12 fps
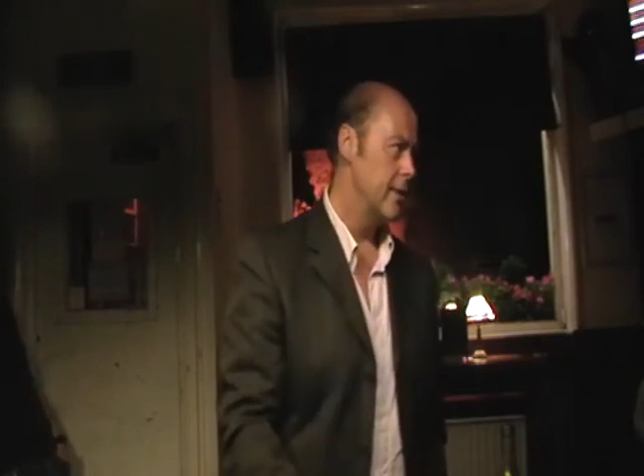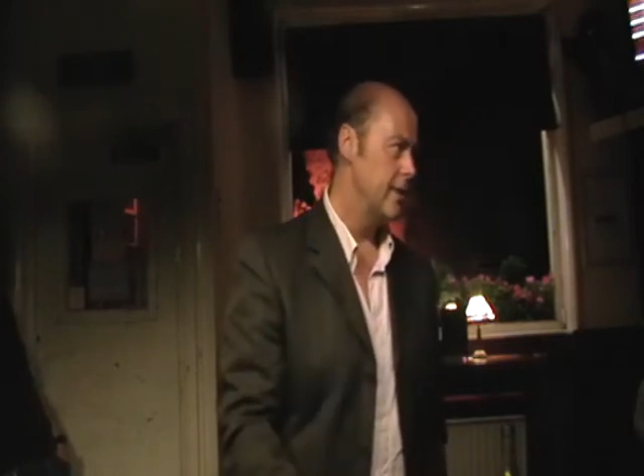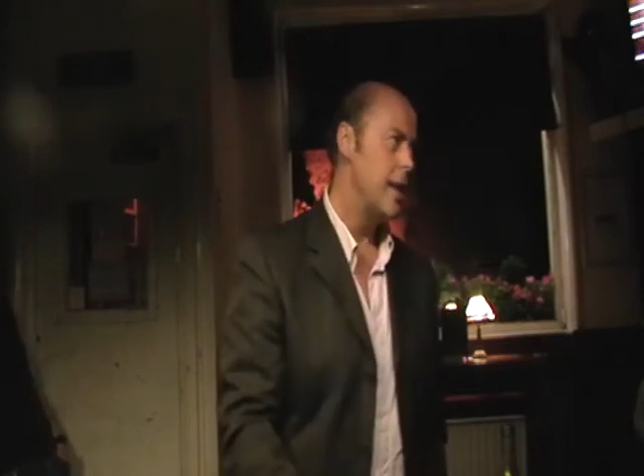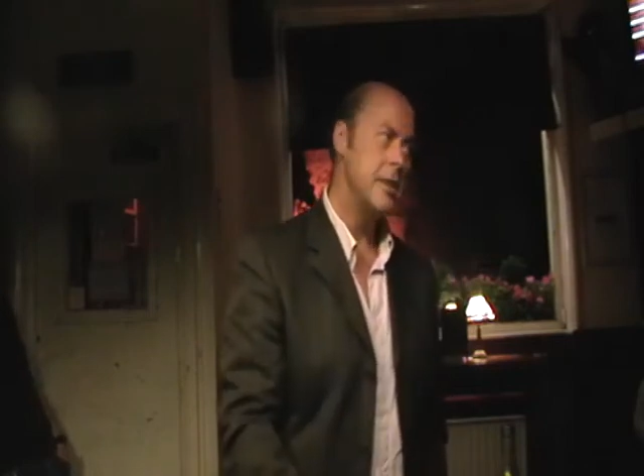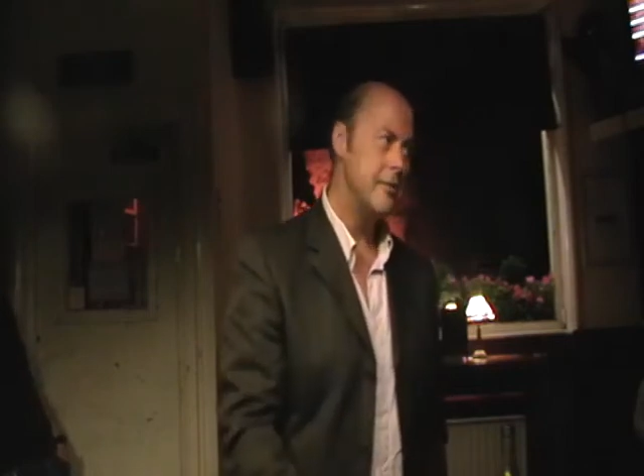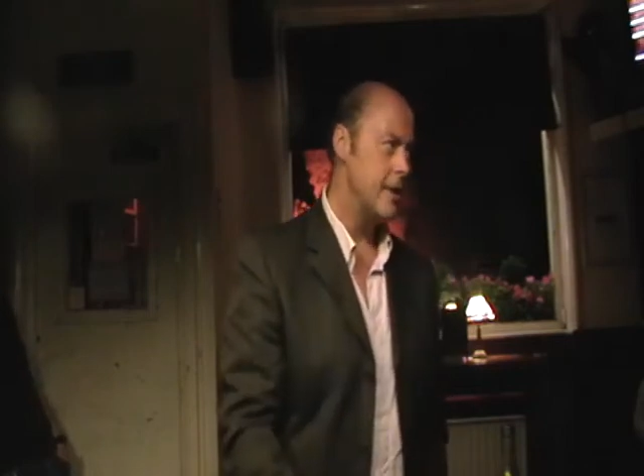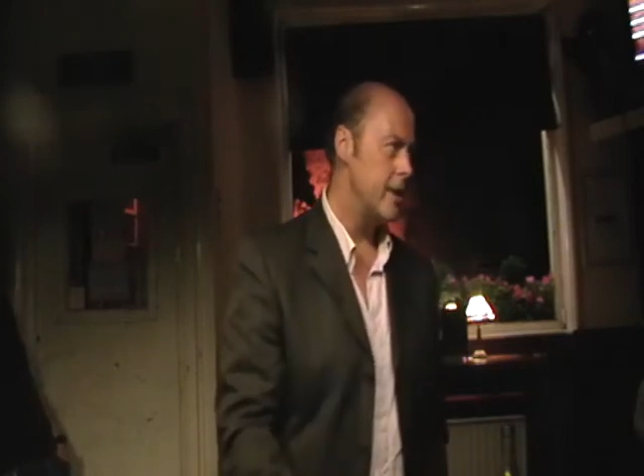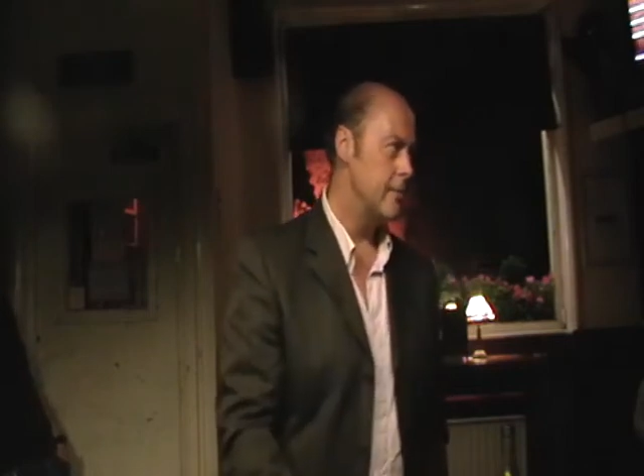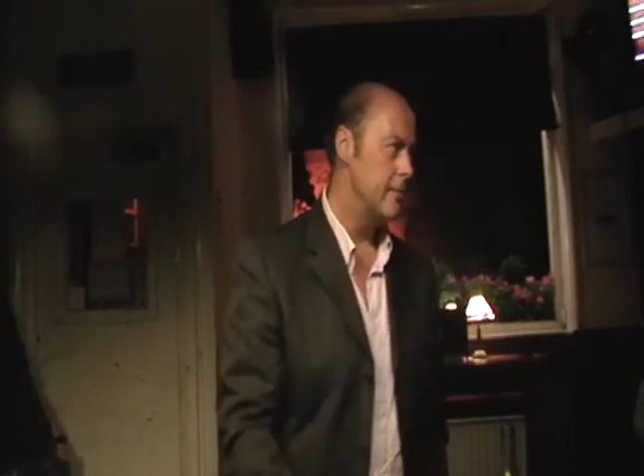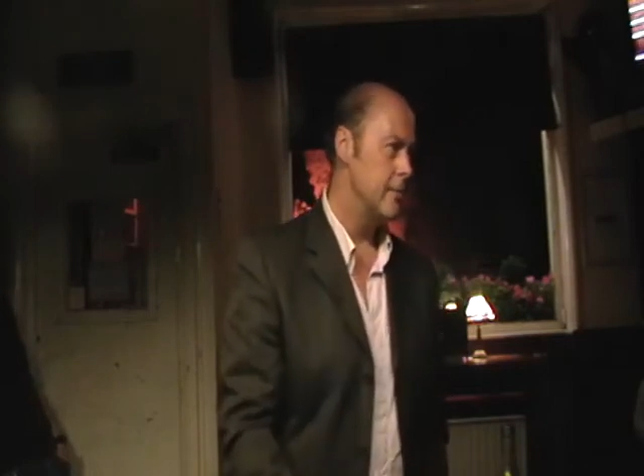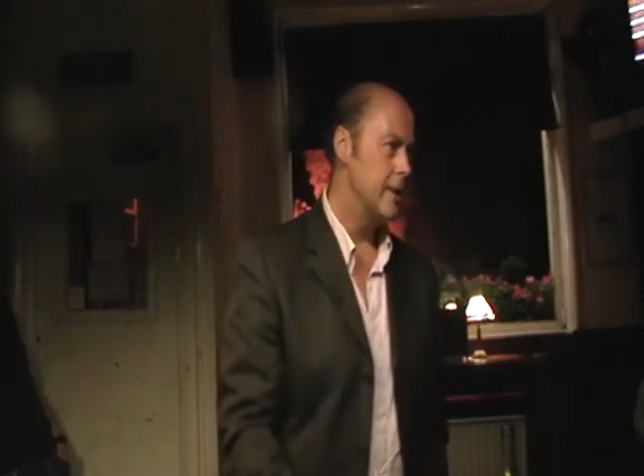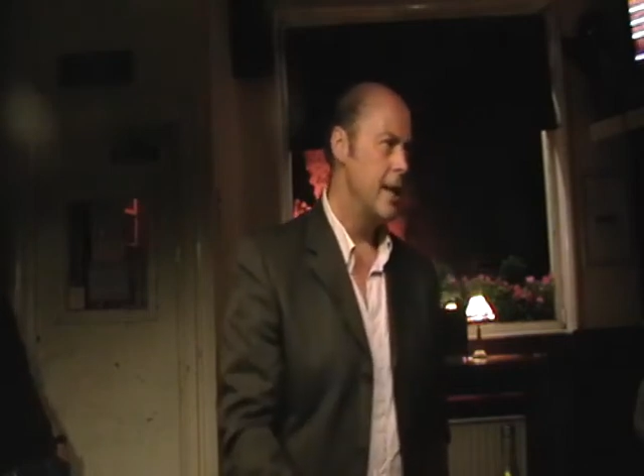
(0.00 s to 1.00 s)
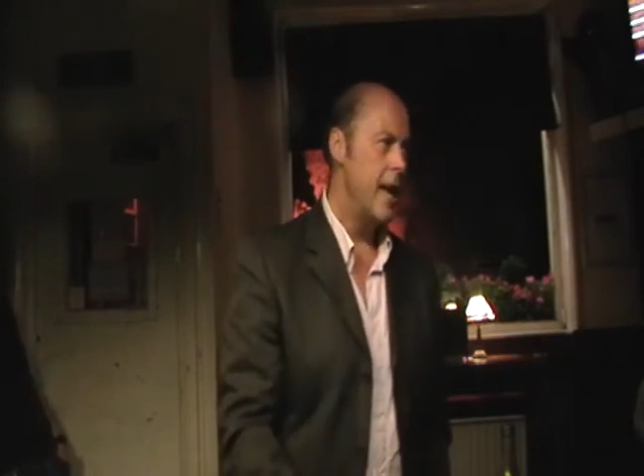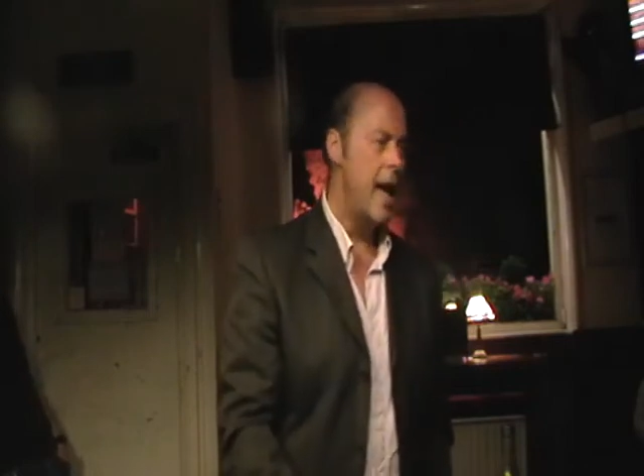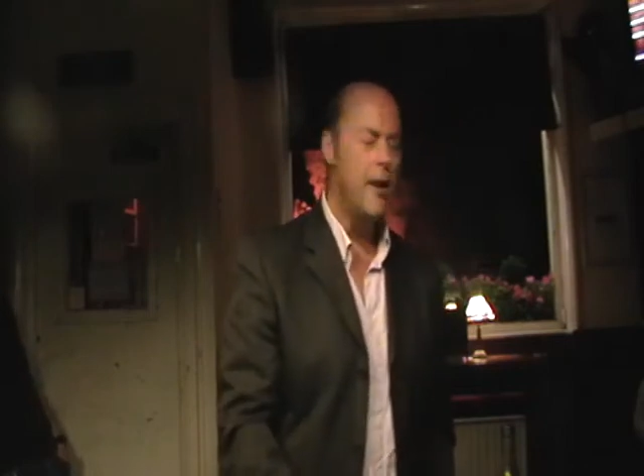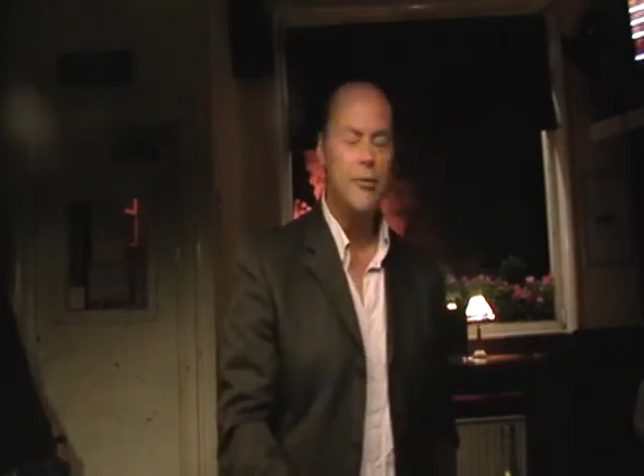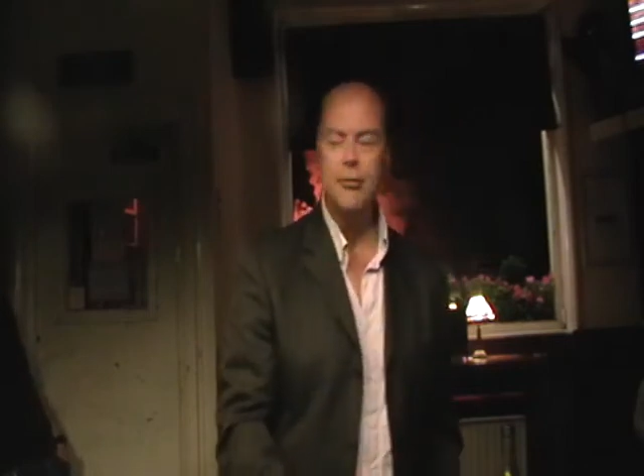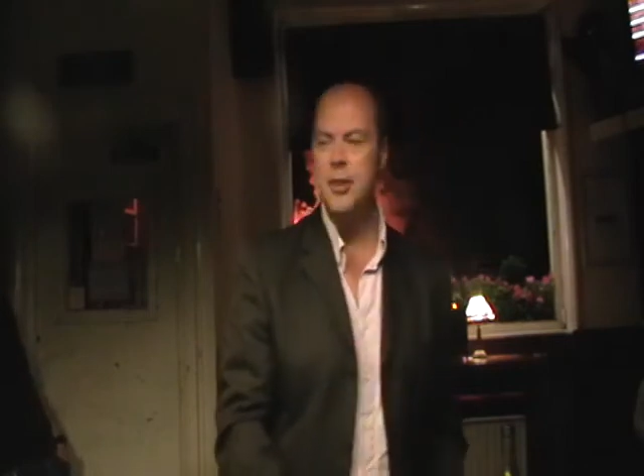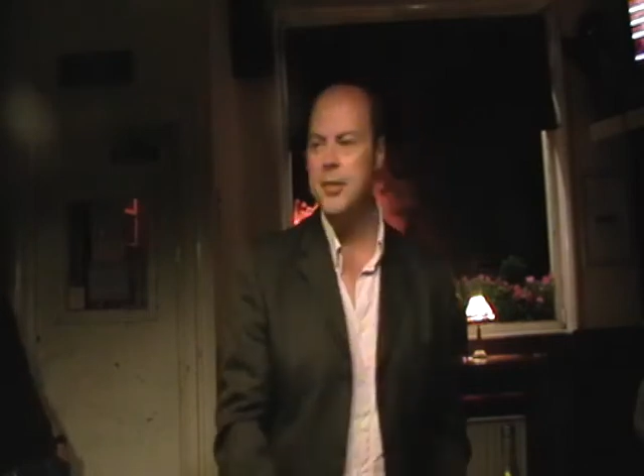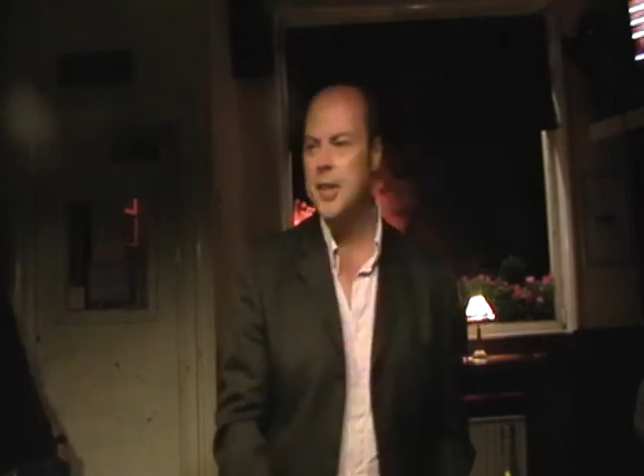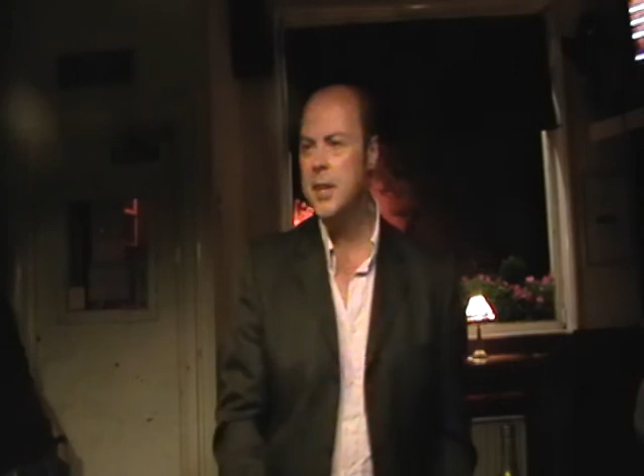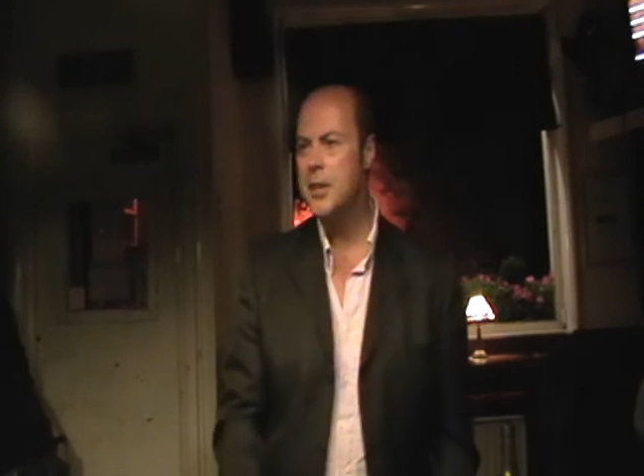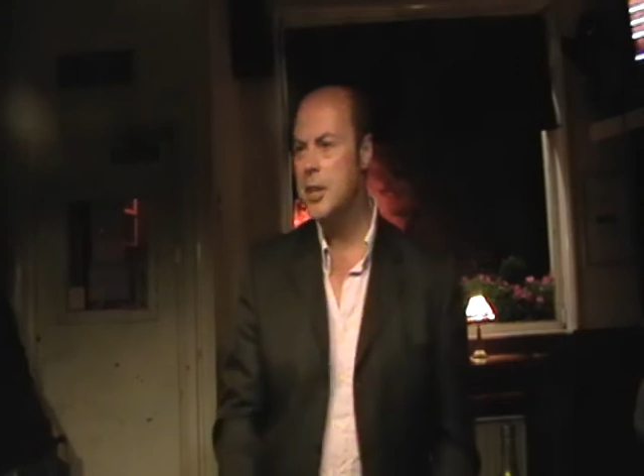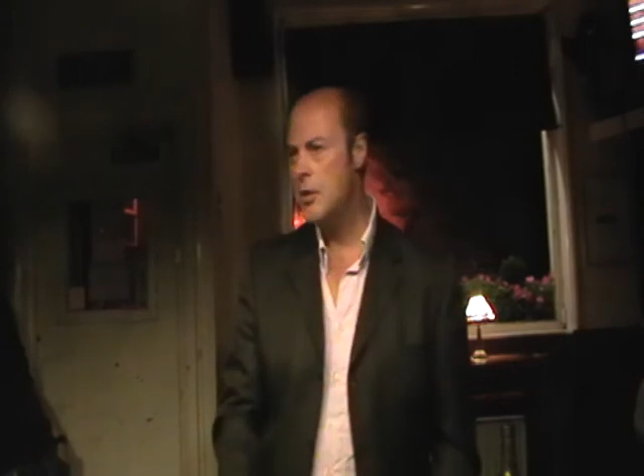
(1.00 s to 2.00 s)
None of it.
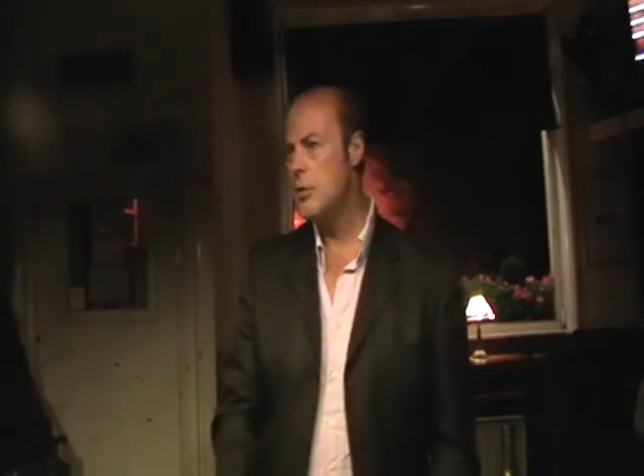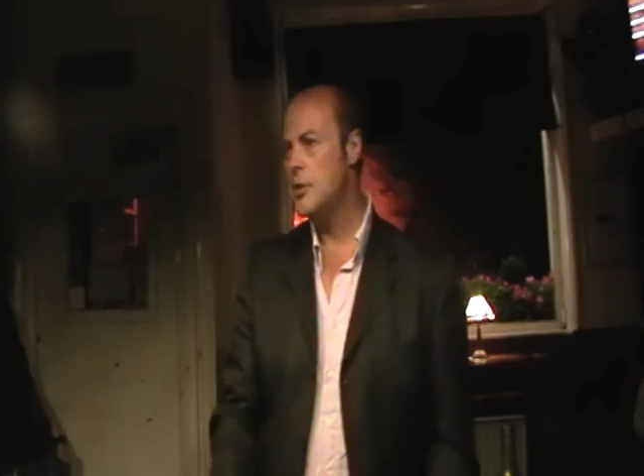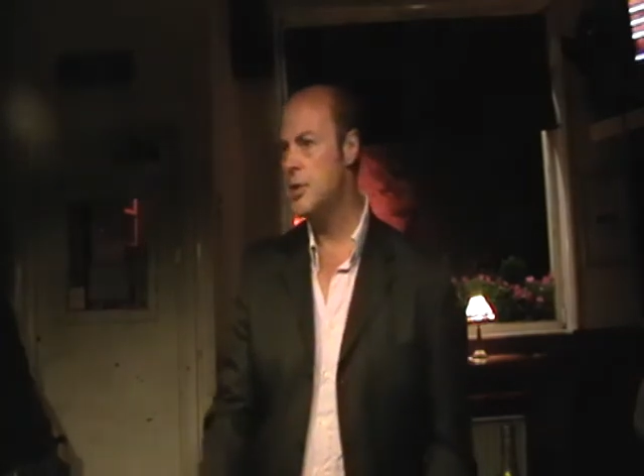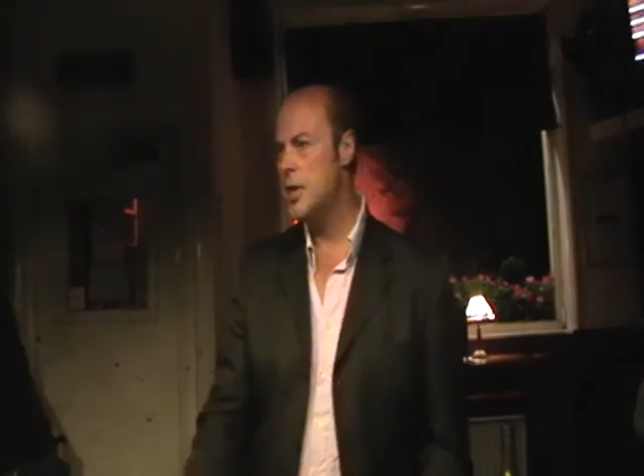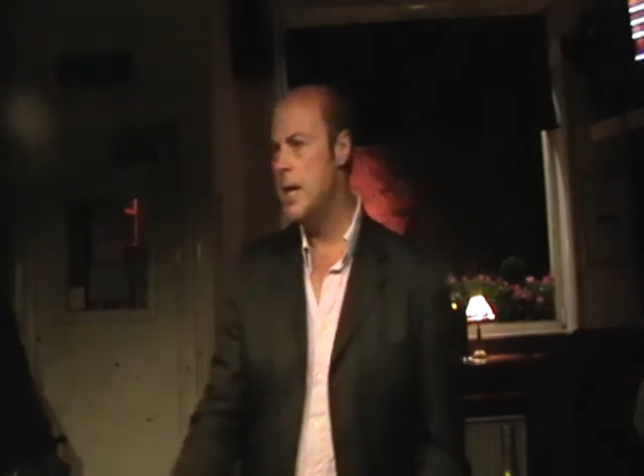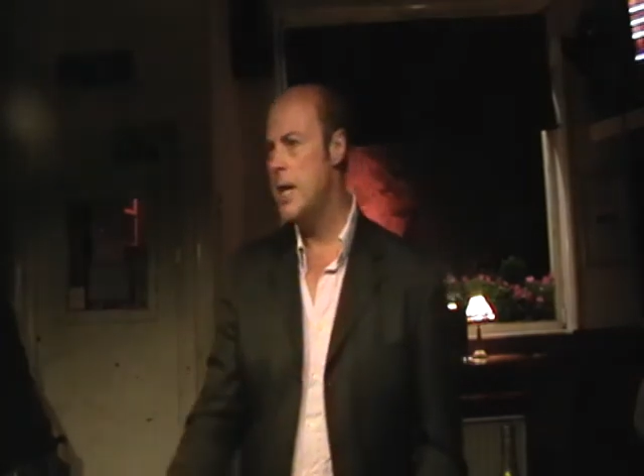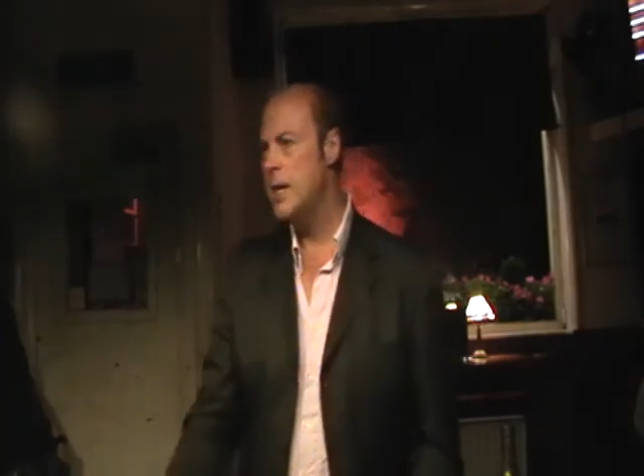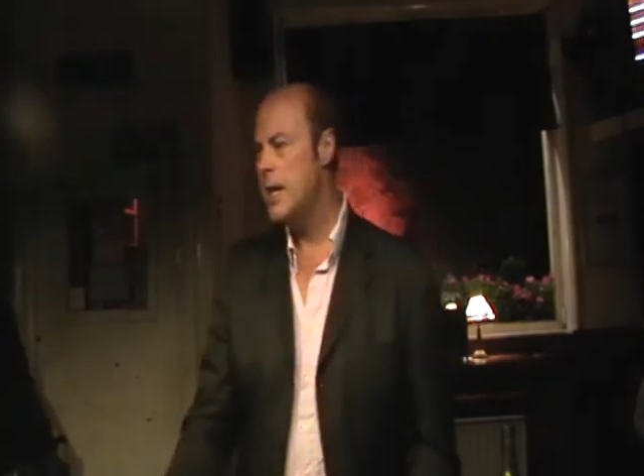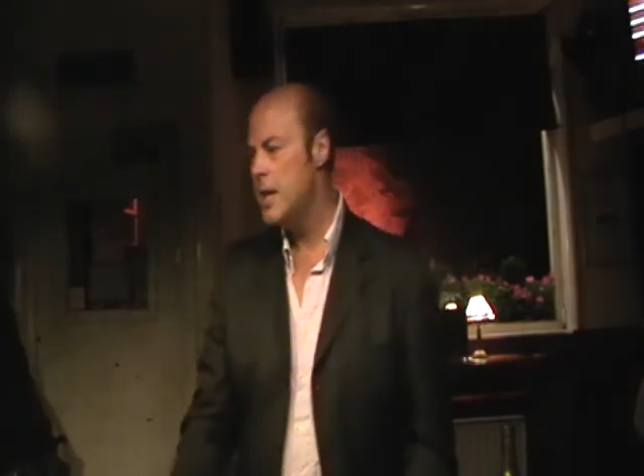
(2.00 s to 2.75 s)
Everything that you're seeing